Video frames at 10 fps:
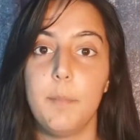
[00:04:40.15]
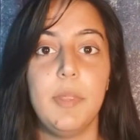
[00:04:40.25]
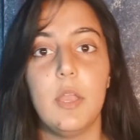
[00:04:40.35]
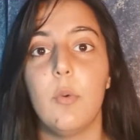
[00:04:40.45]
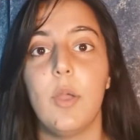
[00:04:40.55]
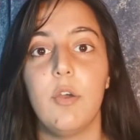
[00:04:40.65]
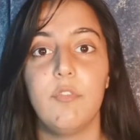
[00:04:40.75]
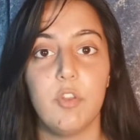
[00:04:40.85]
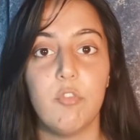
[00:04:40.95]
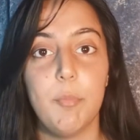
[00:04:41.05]
being aware
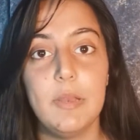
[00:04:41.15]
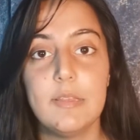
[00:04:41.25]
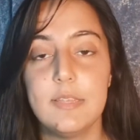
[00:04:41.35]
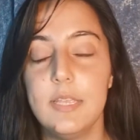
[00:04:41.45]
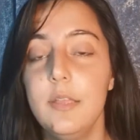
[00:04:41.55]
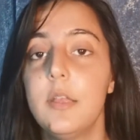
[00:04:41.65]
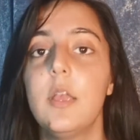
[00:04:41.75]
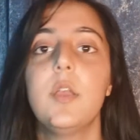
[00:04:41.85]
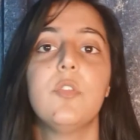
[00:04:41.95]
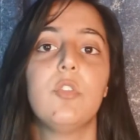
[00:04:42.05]
of vulnerability.
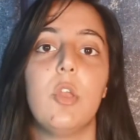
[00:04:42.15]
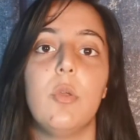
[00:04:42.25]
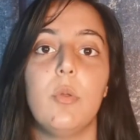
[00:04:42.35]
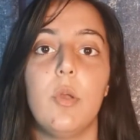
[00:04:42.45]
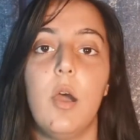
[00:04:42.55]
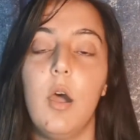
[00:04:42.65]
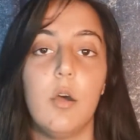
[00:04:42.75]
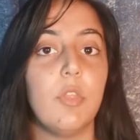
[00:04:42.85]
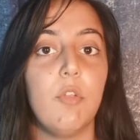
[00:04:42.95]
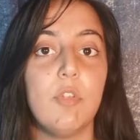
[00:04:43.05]
So
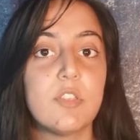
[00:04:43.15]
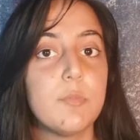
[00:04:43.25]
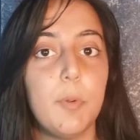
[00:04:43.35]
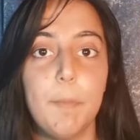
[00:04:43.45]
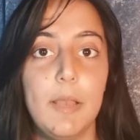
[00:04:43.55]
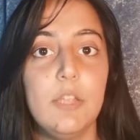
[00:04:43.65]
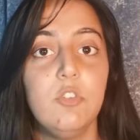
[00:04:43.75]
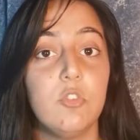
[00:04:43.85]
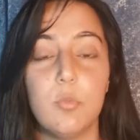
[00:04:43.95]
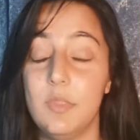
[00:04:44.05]
are there risk
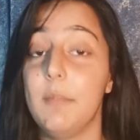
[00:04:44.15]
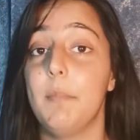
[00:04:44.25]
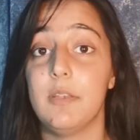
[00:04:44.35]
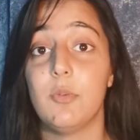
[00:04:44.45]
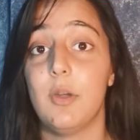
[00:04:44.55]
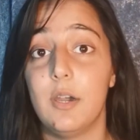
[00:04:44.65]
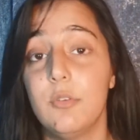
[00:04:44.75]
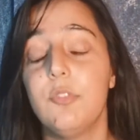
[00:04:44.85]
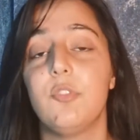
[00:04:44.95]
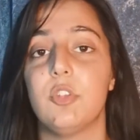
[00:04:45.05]
populations within mental
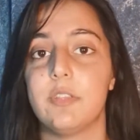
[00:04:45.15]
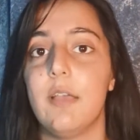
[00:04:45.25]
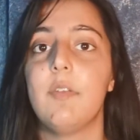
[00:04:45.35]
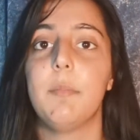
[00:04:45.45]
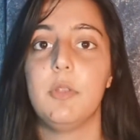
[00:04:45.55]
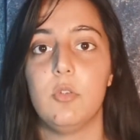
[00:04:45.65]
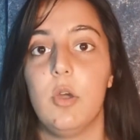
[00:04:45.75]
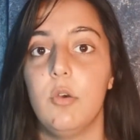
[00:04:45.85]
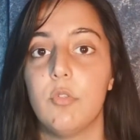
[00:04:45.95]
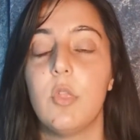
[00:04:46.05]
health? Just having a
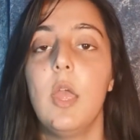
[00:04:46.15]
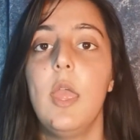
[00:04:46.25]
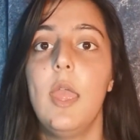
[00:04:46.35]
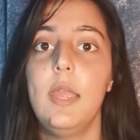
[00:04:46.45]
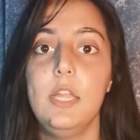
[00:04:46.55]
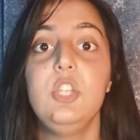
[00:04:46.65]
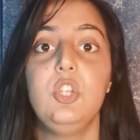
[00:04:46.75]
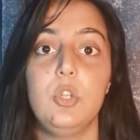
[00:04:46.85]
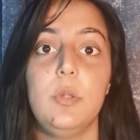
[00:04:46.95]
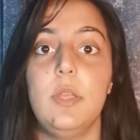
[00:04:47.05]
mental health
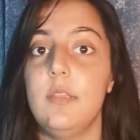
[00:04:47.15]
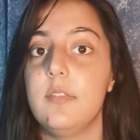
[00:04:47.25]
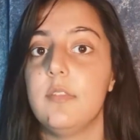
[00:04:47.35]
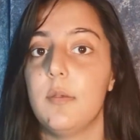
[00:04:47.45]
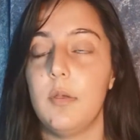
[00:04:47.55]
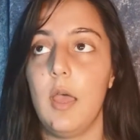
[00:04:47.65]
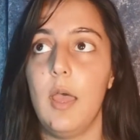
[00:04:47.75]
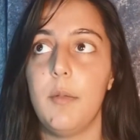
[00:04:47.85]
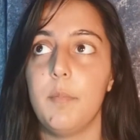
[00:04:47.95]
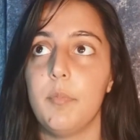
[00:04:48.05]
issue is
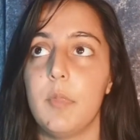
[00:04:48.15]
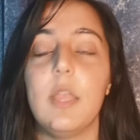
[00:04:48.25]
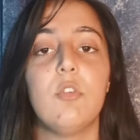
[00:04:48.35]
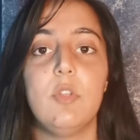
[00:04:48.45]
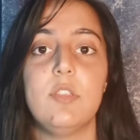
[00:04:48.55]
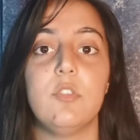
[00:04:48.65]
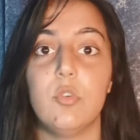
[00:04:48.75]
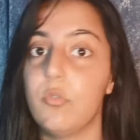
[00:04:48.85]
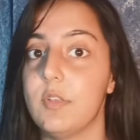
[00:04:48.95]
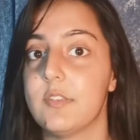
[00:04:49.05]
increases
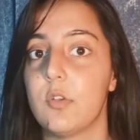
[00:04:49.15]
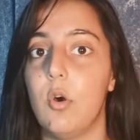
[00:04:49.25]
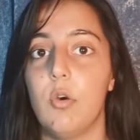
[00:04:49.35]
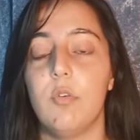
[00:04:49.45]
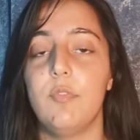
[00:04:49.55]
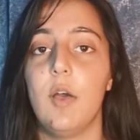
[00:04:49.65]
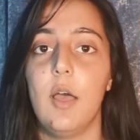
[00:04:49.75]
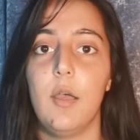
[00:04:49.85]
your risk of